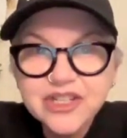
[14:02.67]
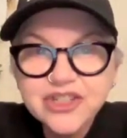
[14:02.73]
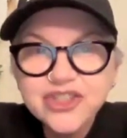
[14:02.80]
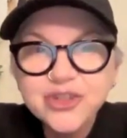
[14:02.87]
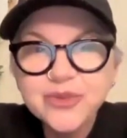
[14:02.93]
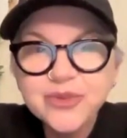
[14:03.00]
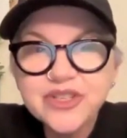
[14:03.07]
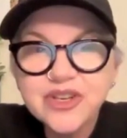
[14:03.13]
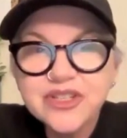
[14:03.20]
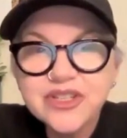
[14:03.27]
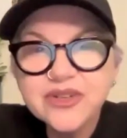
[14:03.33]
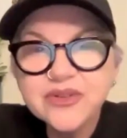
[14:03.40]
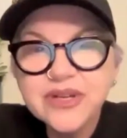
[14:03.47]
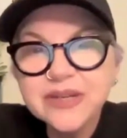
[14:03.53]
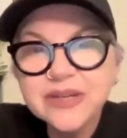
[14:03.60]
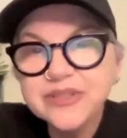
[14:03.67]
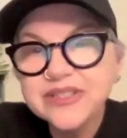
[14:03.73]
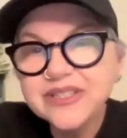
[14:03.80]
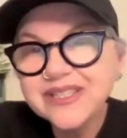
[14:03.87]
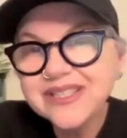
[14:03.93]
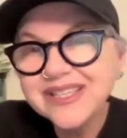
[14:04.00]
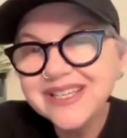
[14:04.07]
She was also able
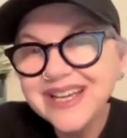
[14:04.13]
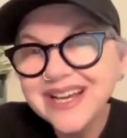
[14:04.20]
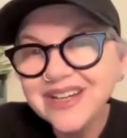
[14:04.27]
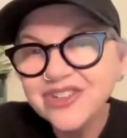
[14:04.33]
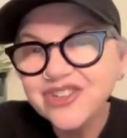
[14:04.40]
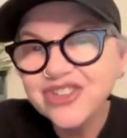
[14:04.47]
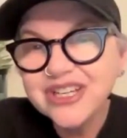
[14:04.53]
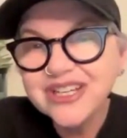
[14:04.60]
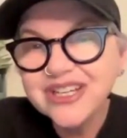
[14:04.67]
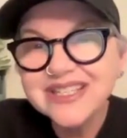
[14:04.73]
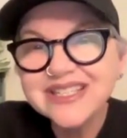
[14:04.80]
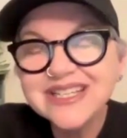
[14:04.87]
to see how she has a